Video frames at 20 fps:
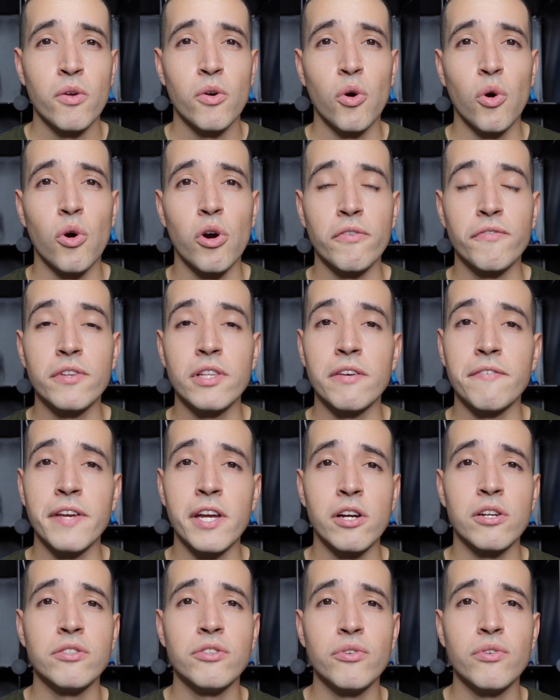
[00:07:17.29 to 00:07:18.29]
Or if you live
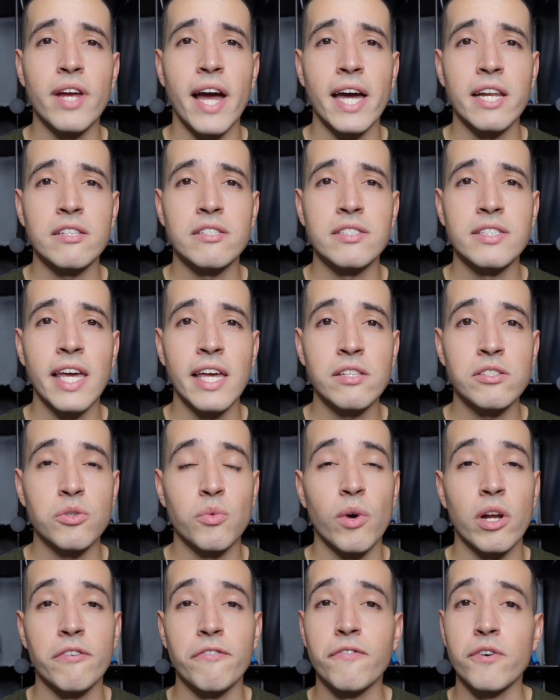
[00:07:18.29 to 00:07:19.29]
here in the United States
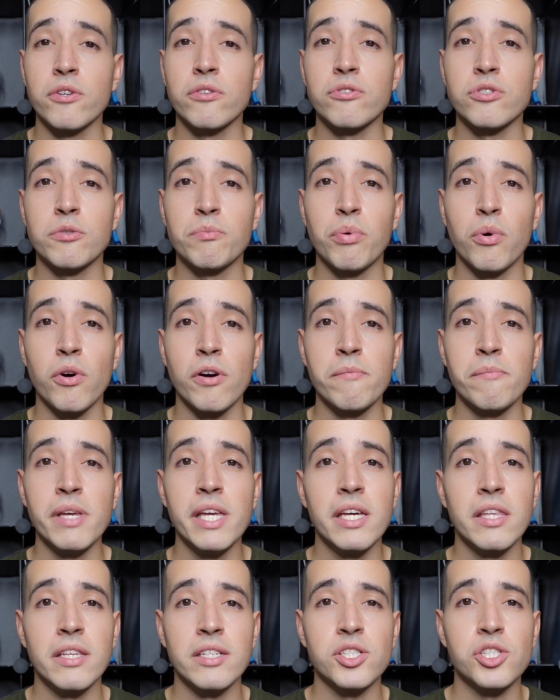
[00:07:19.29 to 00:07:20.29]
and want to further support
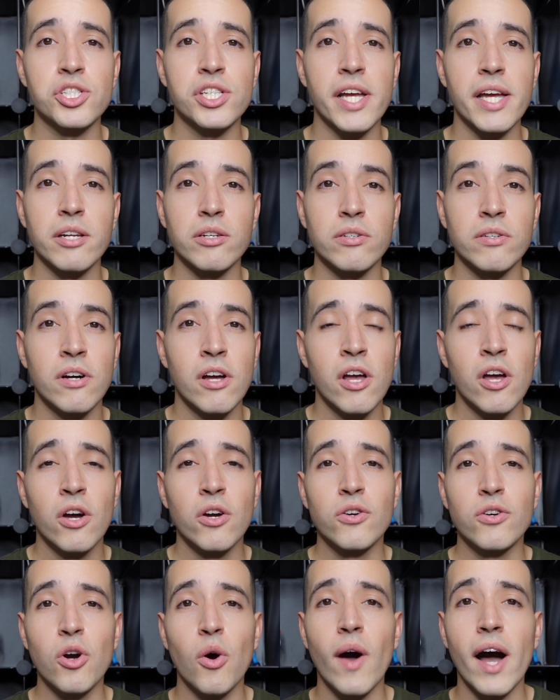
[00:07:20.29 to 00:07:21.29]
me in this channel,
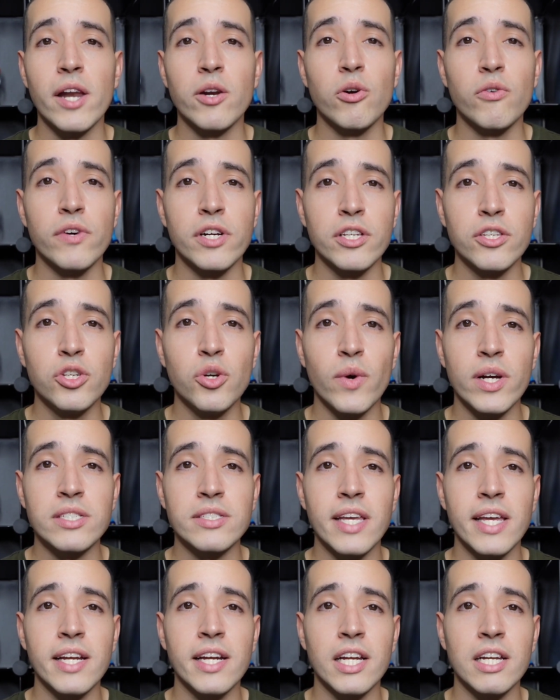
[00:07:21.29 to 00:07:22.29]
go on over to
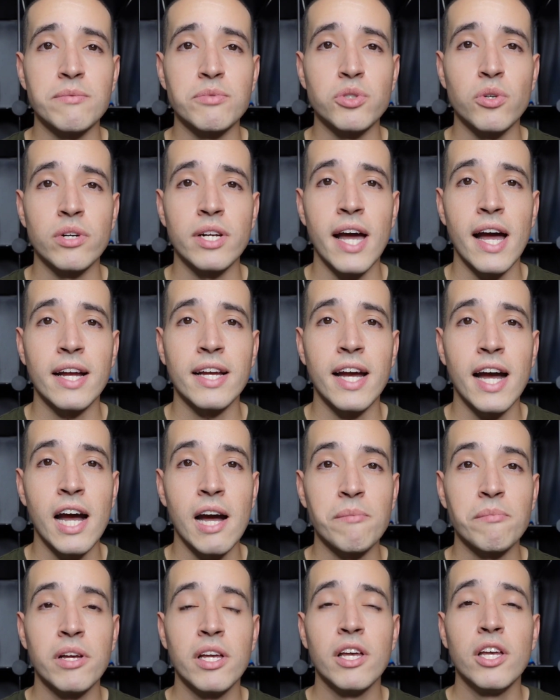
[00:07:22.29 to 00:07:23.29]

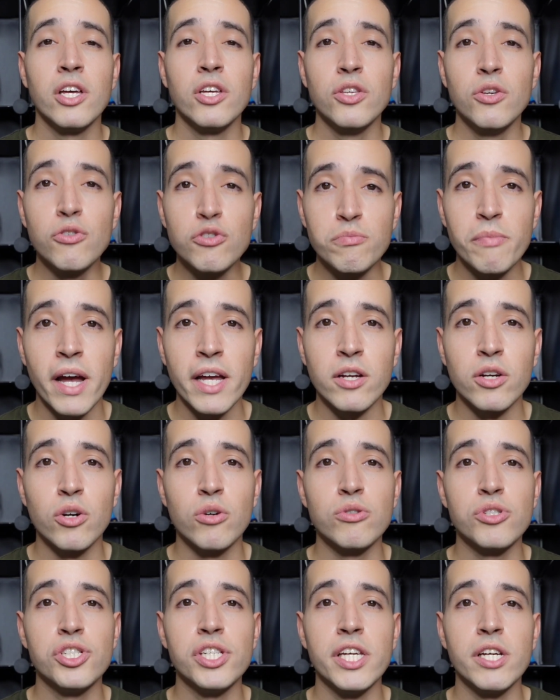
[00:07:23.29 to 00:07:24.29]
usagundamstore.com, use my
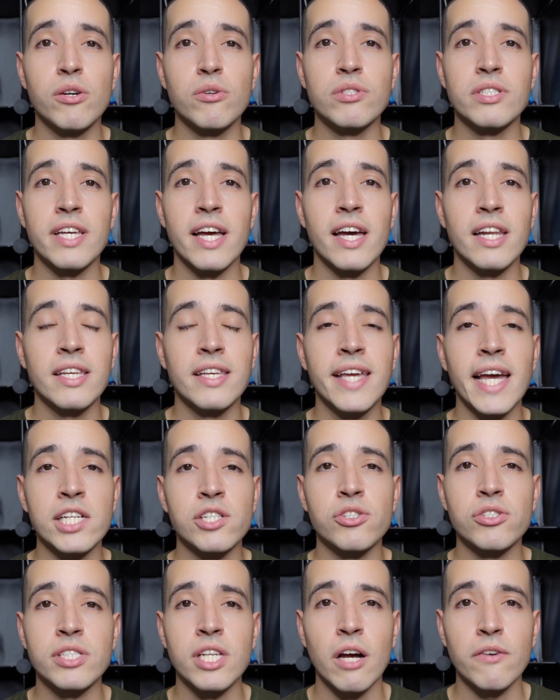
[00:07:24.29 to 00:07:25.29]
code GO10,
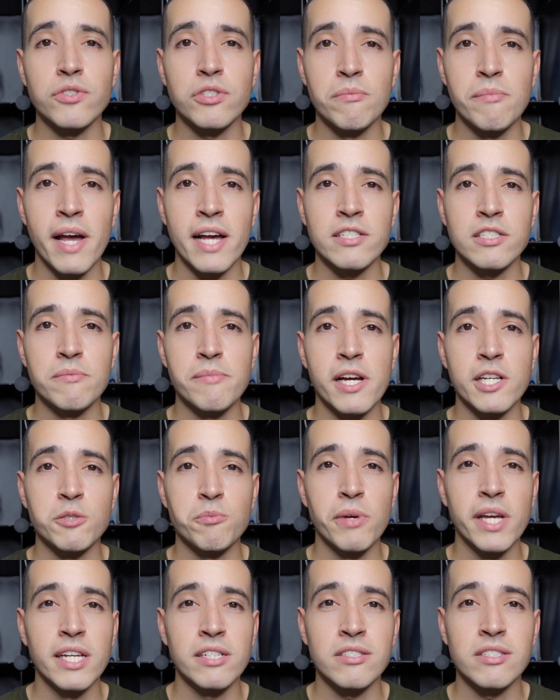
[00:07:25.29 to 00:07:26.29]
get yourself some SMS
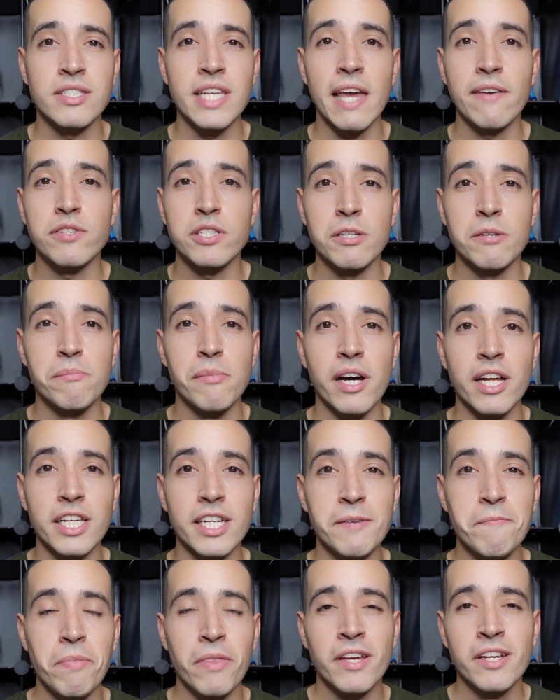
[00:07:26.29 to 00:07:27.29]
paint, save some
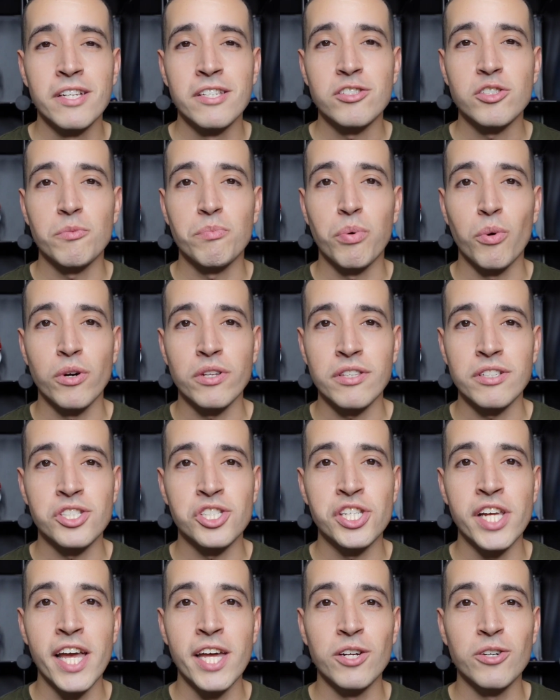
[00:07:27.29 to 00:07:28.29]
money, support the
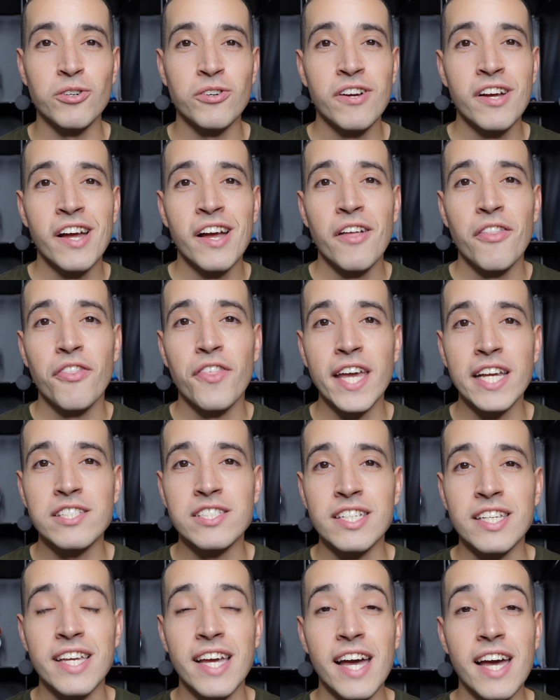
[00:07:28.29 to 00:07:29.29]
channel. Thanks
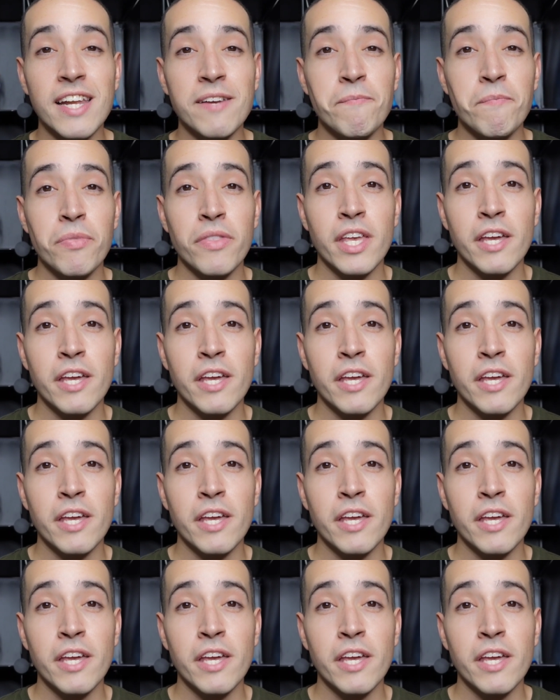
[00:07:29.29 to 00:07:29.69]
again.